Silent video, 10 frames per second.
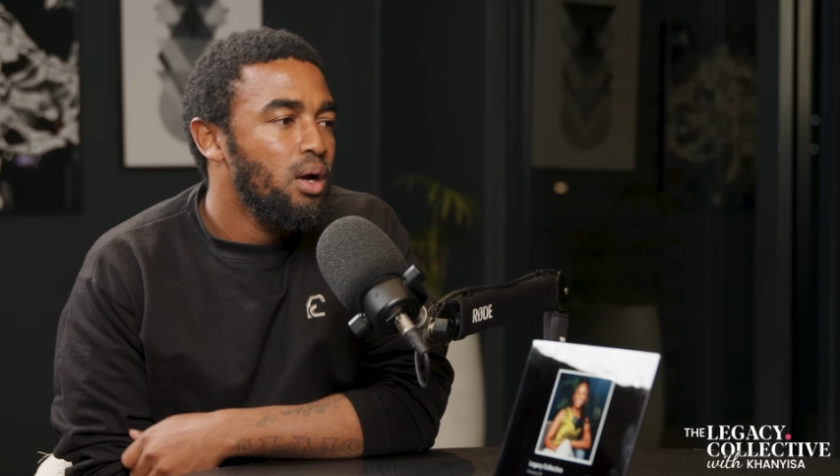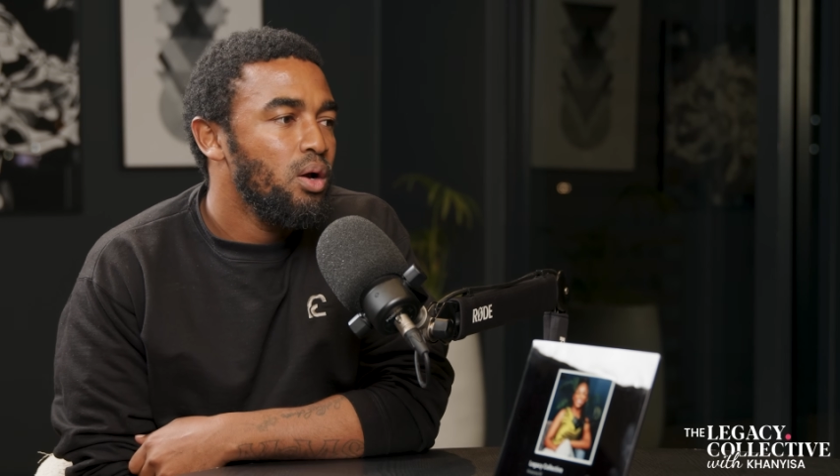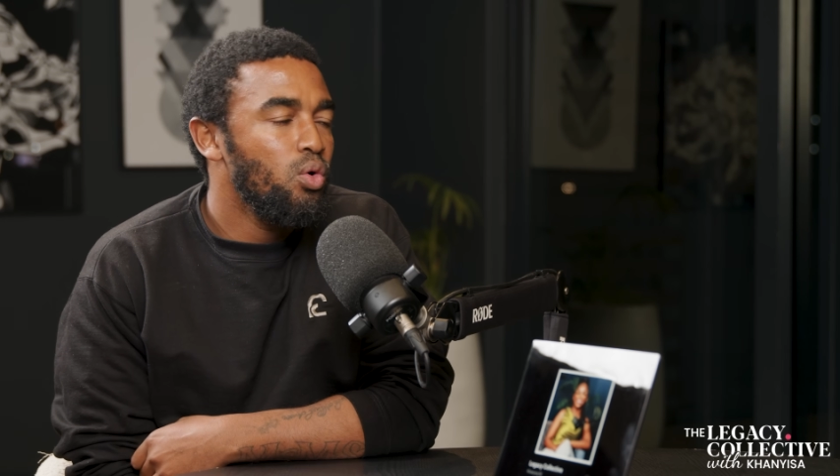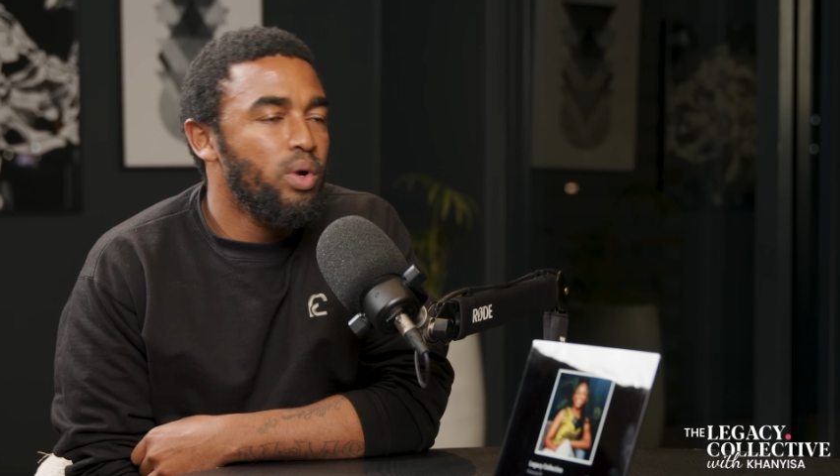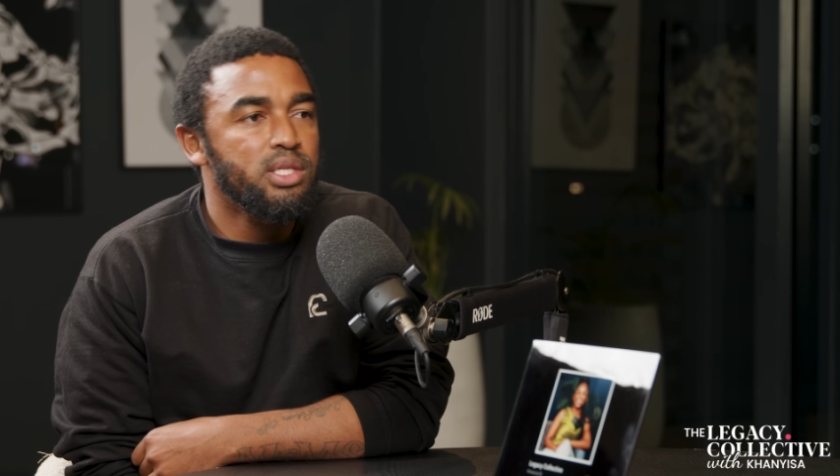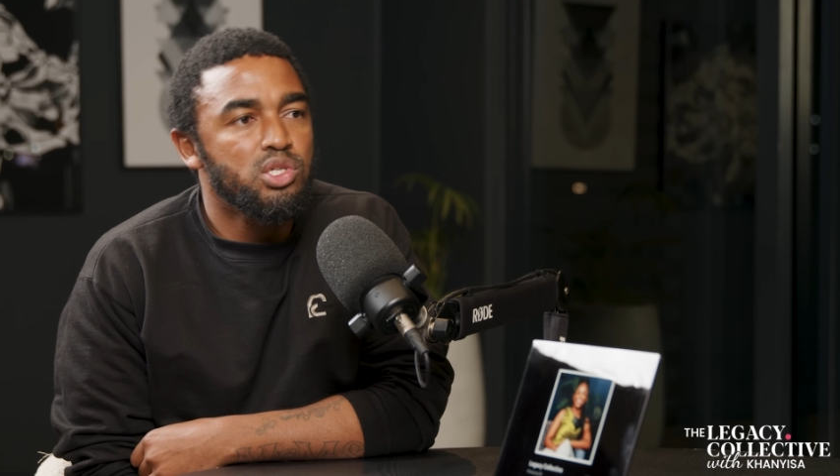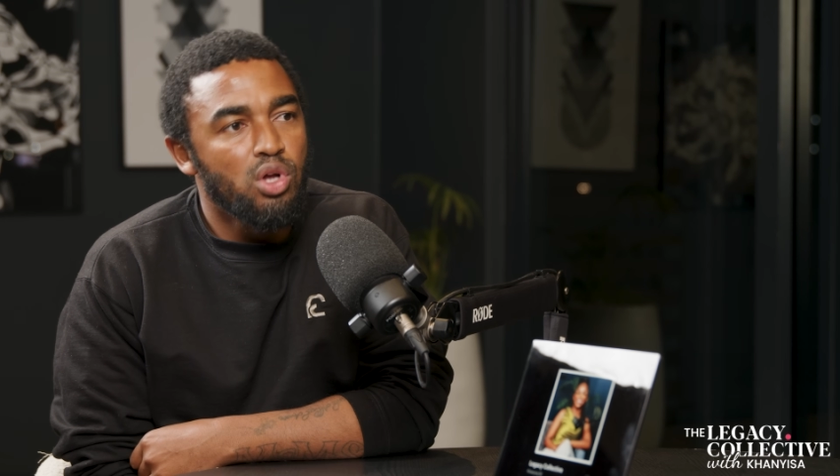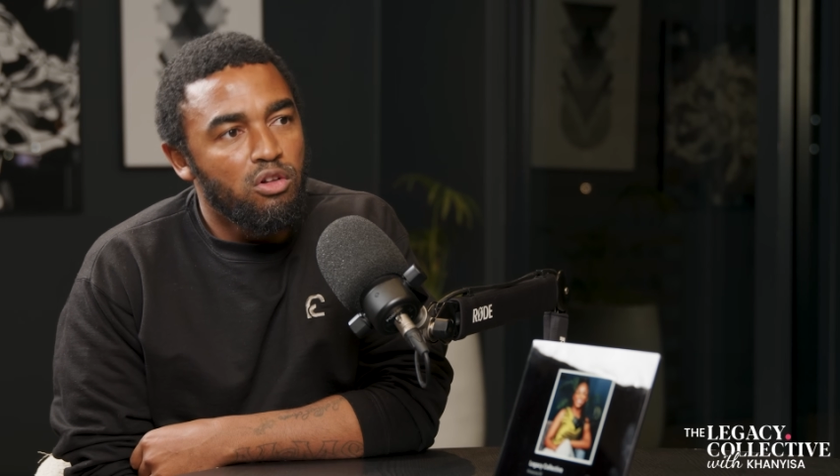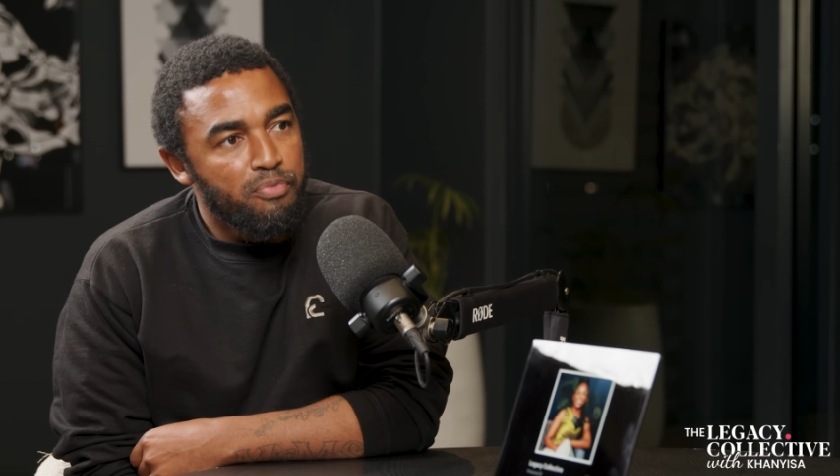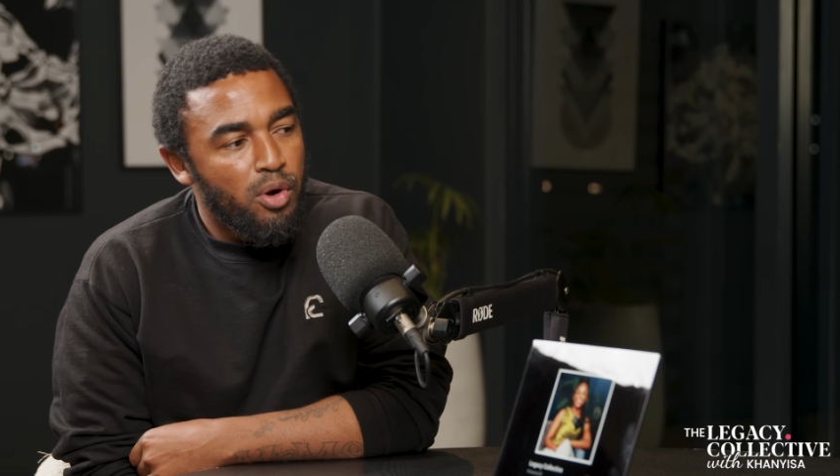who can
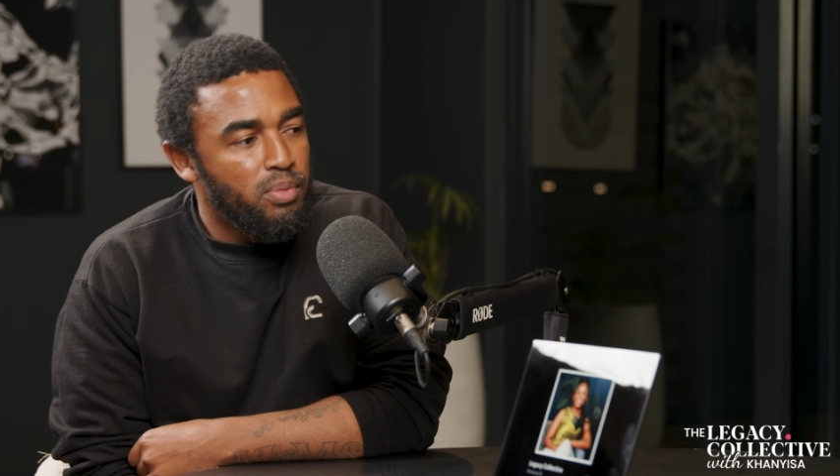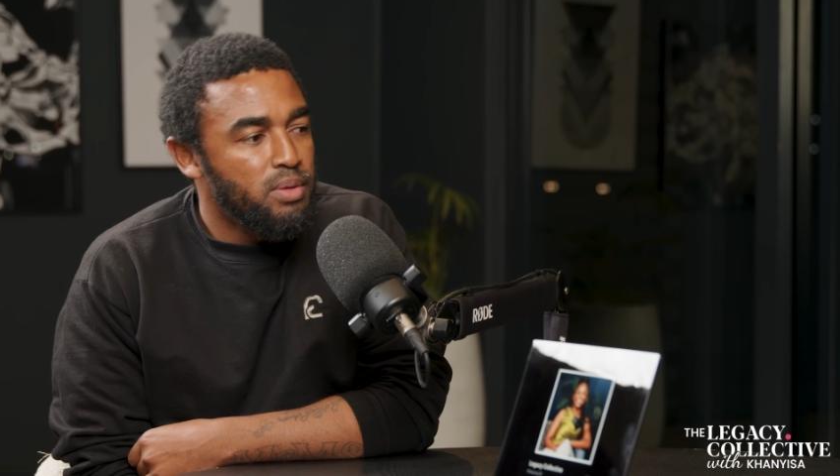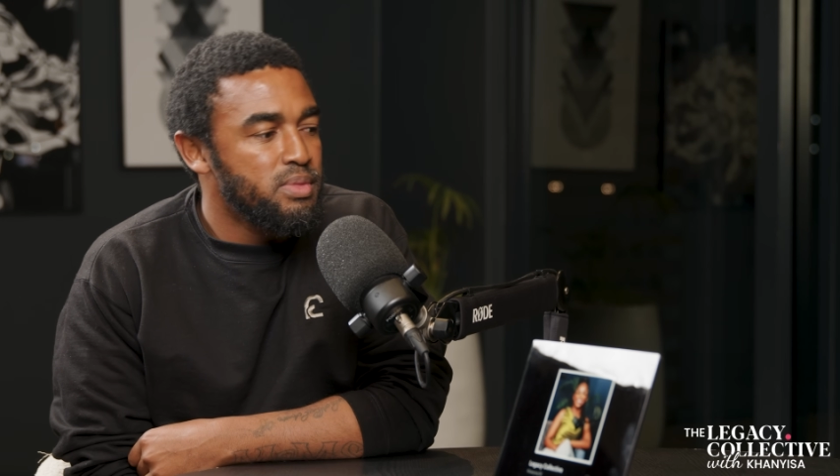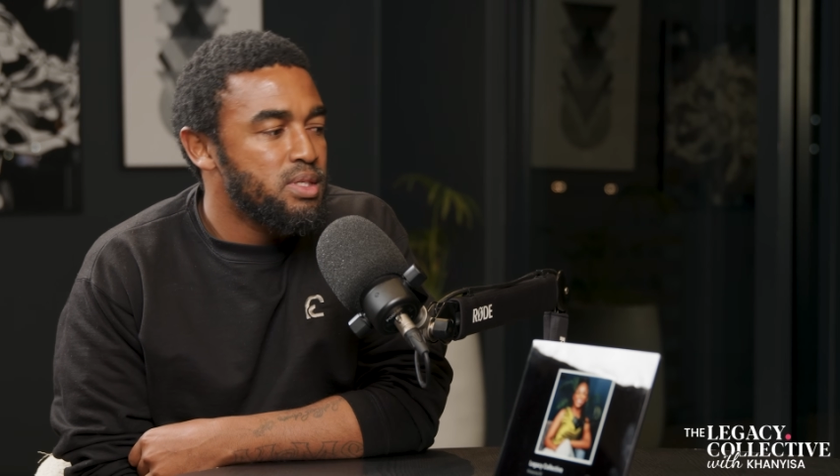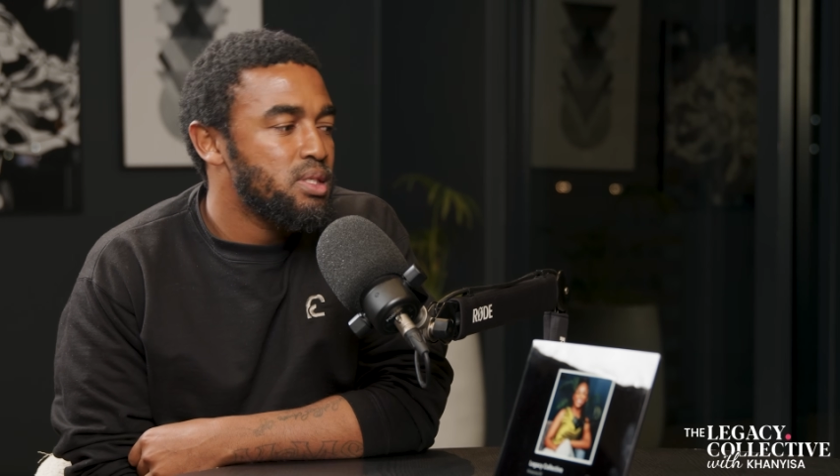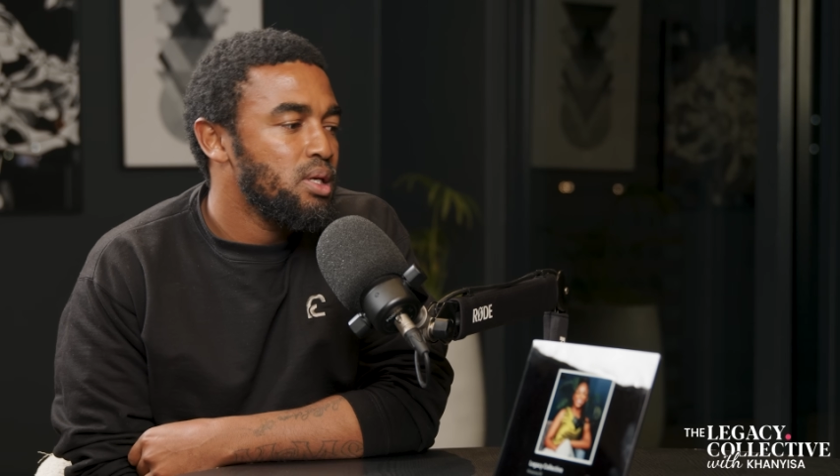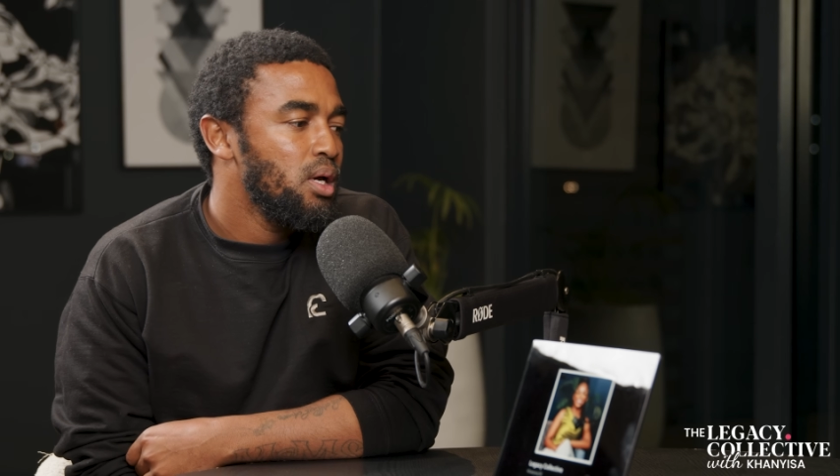solve problems,